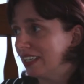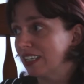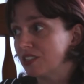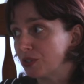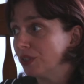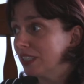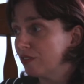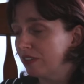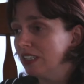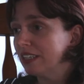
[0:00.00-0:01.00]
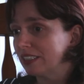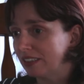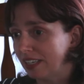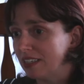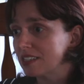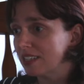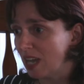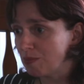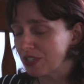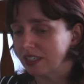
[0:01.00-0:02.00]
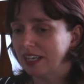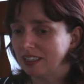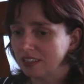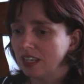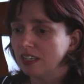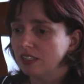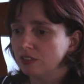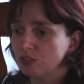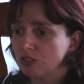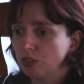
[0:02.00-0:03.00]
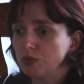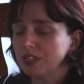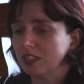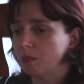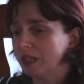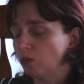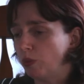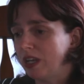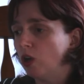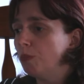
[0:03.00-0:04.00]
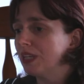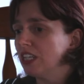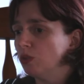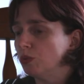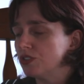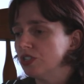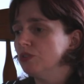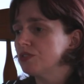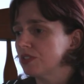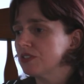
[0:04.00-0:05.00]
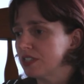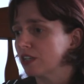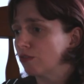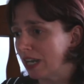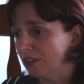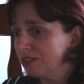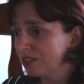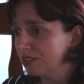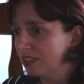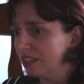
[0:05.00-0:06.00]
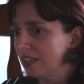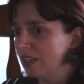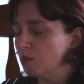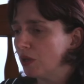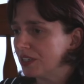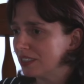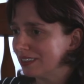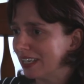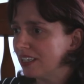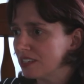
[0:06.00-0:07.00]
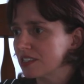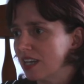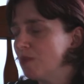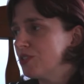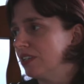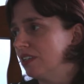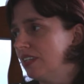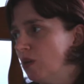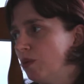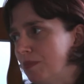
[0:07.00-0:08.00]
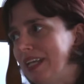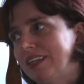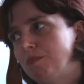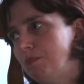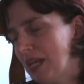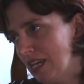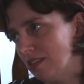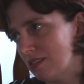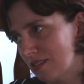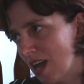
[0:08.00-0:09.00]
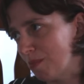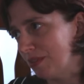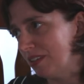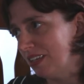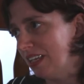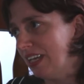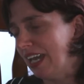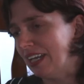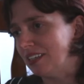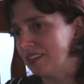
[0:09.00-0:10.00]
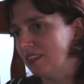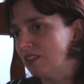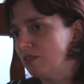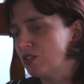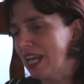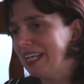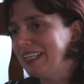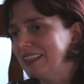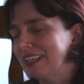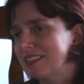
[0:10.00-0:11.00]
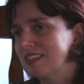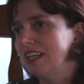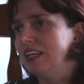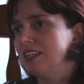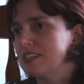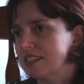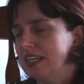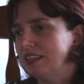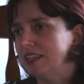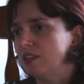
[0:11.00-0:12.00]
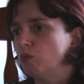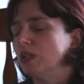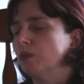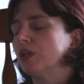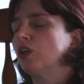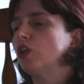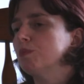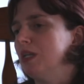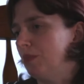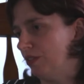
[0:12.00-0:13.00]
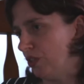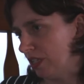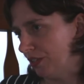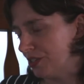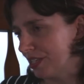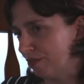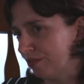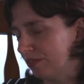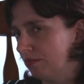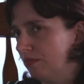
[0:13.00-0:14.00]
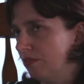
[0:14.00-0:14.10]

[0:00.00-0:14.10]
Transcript: It can certainly feel like that is an option. And choosing, I mean, we hope that you would choose to stick around, but that is an option that would make that pain stop. And t- taking that to say that, well, it will hurt people if you kill yourself.